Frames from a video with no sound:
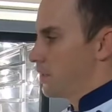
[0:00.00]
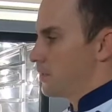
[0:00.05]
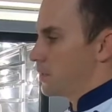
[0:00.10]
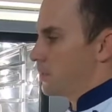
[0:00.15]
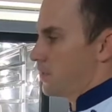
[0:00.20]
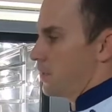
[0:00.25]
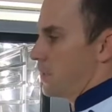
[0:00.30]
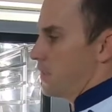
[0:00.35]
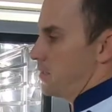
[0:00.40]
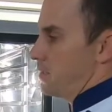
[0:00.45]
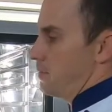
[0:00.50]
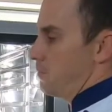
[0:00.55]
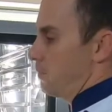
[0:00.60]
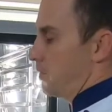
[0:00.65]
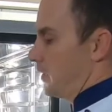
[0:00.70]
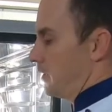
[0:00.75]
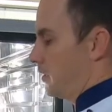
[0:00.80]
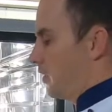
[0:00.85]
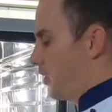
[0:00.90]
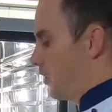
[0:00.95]
so they're
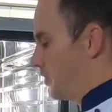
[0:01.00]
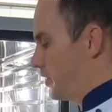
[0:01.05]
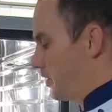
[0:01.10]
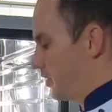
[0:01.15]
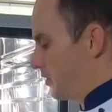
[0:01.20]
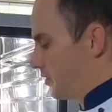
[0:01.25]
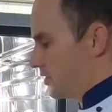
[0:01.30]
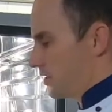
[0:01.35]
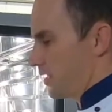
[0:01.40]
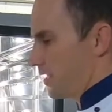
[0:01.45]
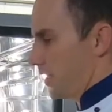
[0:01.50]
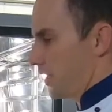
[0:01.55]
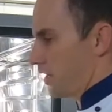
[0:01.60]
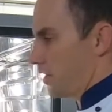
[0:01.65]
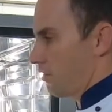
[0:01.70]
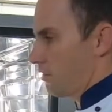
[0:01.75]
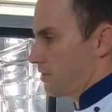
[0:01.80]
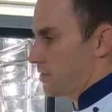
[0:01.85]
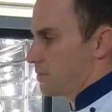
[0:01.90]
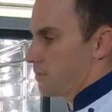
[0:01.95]
simply loaded onto their
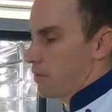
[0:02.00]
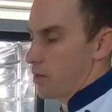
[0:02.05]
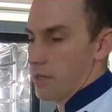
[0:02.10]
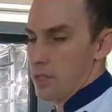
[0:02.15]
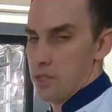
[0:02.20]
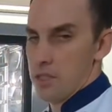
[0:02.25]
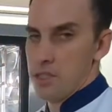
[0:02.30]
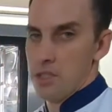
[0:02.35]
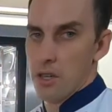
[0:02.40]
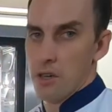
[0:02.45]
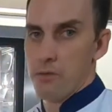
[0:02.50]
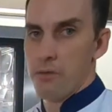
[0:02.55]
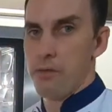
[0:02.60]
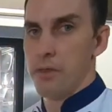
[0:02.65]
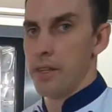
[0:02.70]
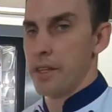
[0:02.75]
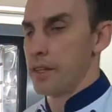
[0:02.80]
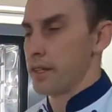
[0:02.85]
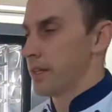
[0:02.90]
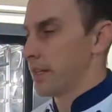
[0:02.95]
corresponding shelf
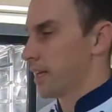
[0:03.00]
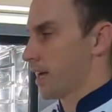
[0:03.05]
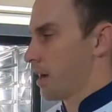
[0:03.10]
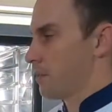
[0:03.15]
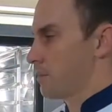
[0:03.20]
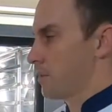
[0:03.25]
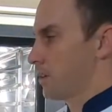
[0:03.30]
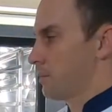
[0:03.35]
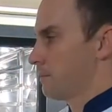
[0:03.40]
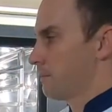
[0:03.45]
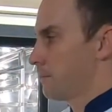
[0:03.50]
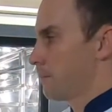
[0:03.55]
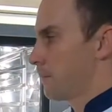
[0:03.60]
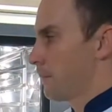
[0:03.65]
within the cabinet.